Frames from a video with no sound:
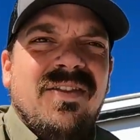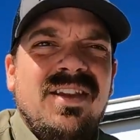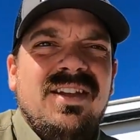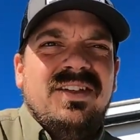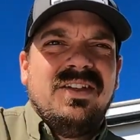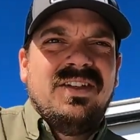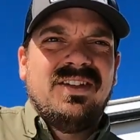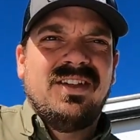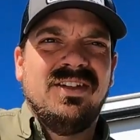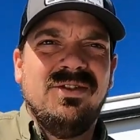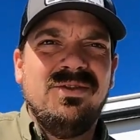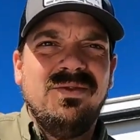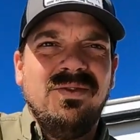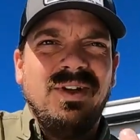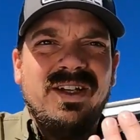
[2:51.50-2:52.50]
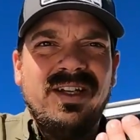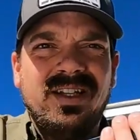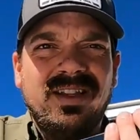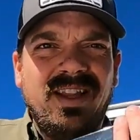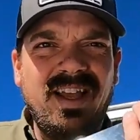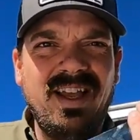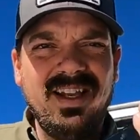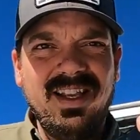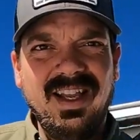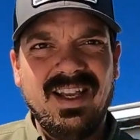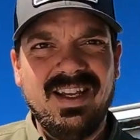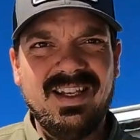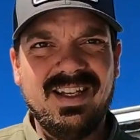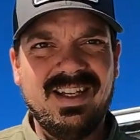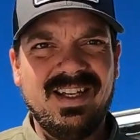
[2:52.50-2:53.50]
this is the new leg,
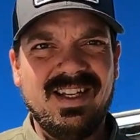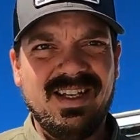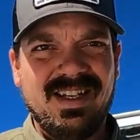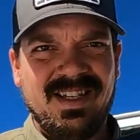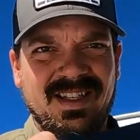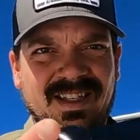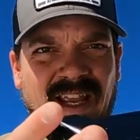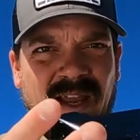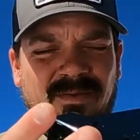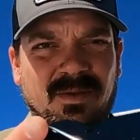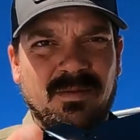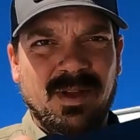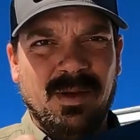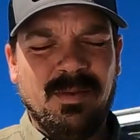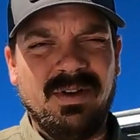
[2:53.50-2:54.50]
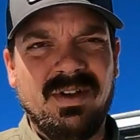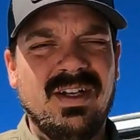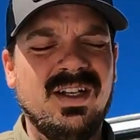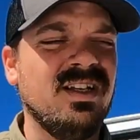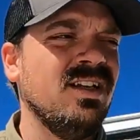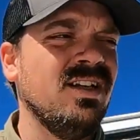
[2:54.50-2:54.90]
came from Lippert.